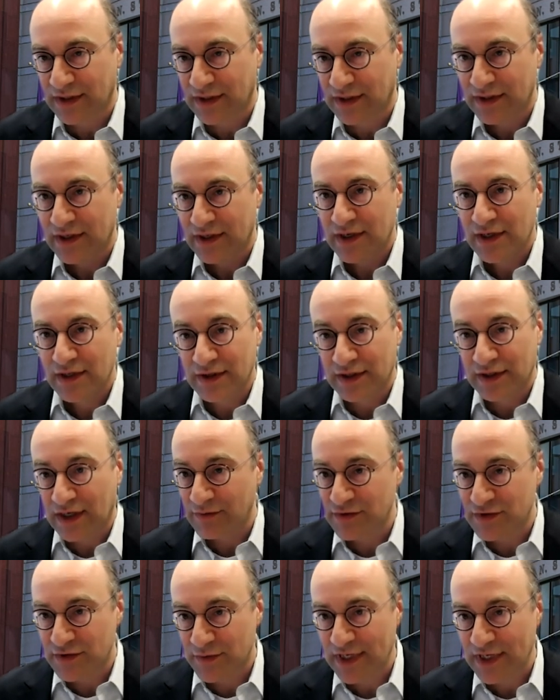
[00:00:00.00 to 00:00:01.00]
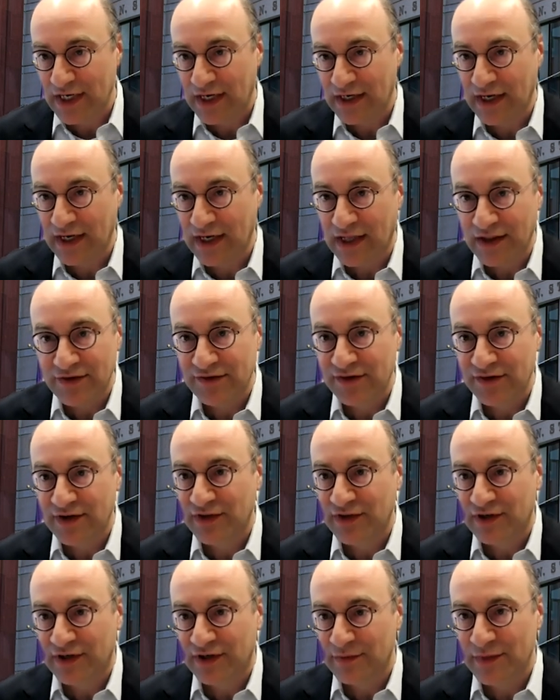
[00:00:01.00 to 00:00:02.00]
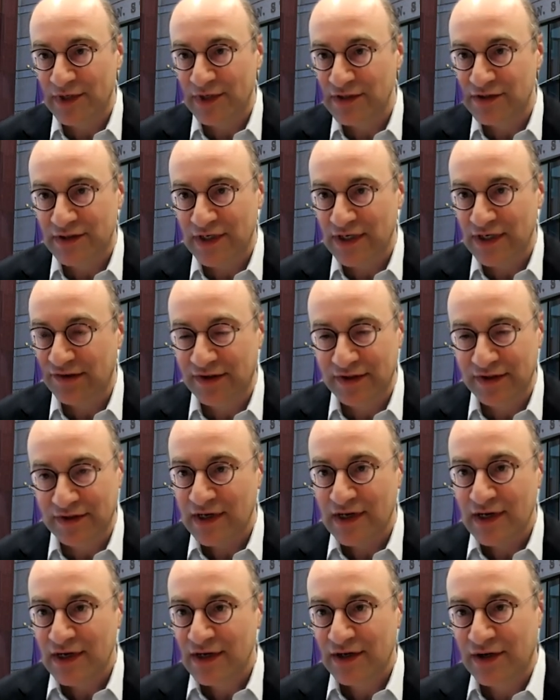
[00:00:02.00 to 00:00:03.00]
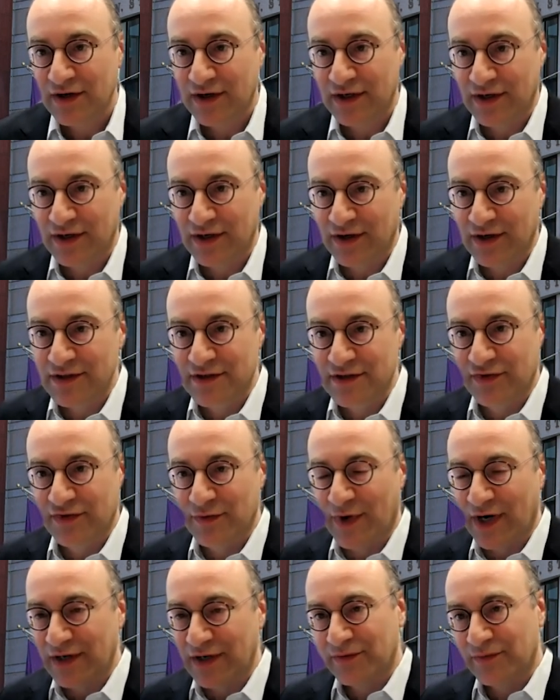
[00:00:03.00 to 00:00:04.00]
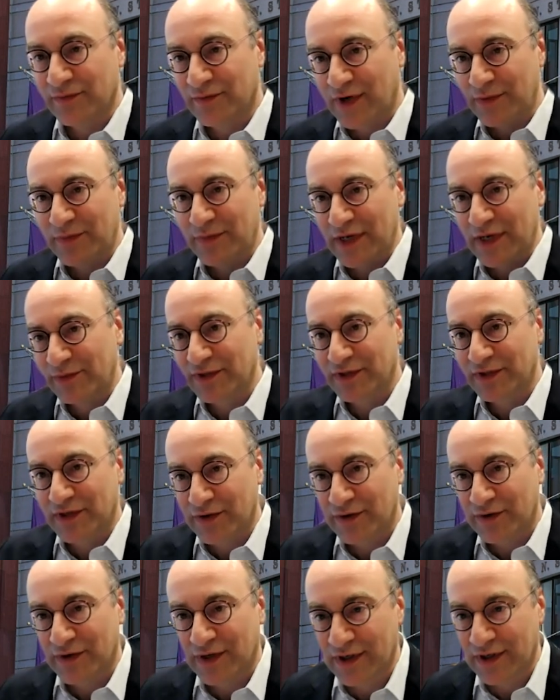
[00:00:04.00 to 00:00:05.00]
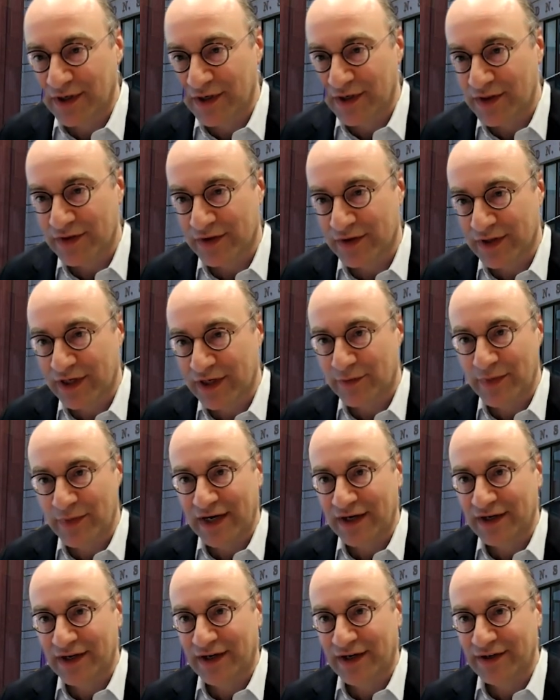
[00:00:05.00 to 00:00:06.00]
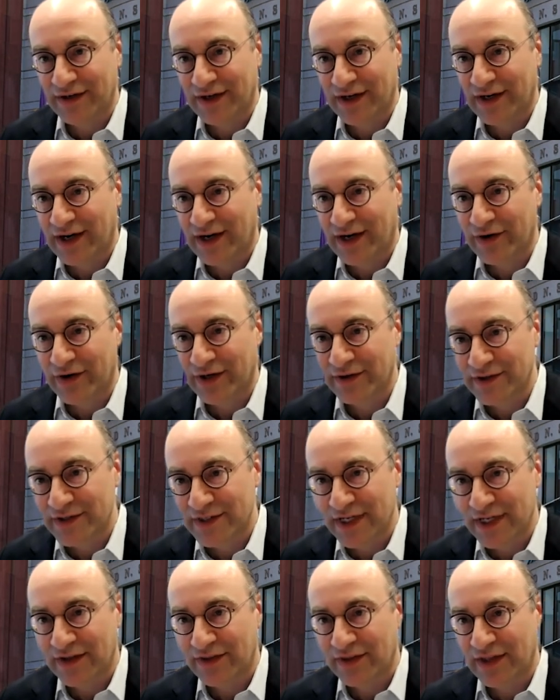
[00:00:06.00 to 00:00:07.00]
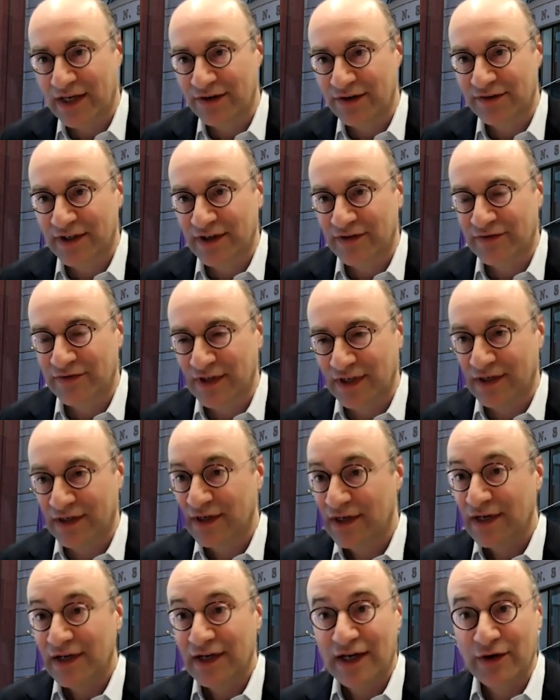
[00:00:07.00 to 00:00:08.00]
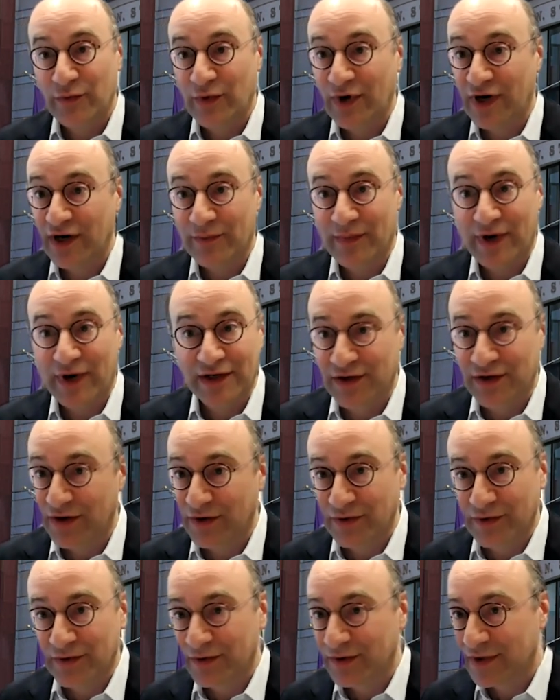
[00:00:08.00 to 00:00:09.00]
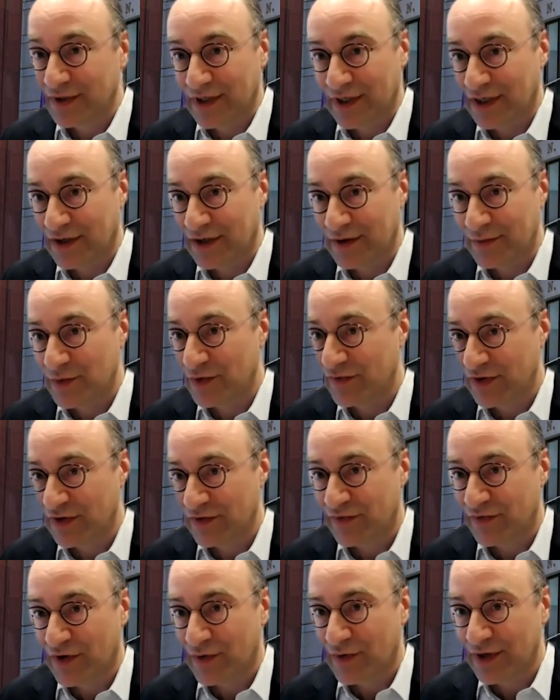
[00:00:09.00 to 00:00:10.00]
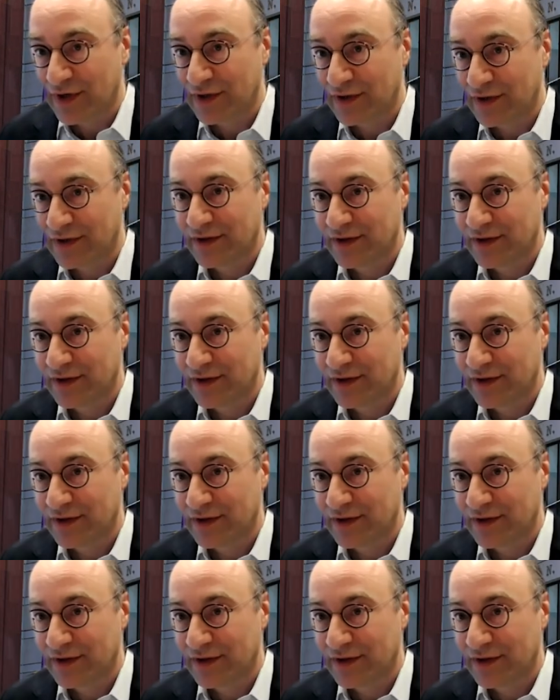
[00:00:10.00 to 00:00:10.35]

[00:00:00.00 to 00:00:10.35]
that, that comes from the ideology of the current administration. Cur- curious if you might might be able to go uh, another layer back on, on how to understand that shift and, and where it might go uh, moving forward.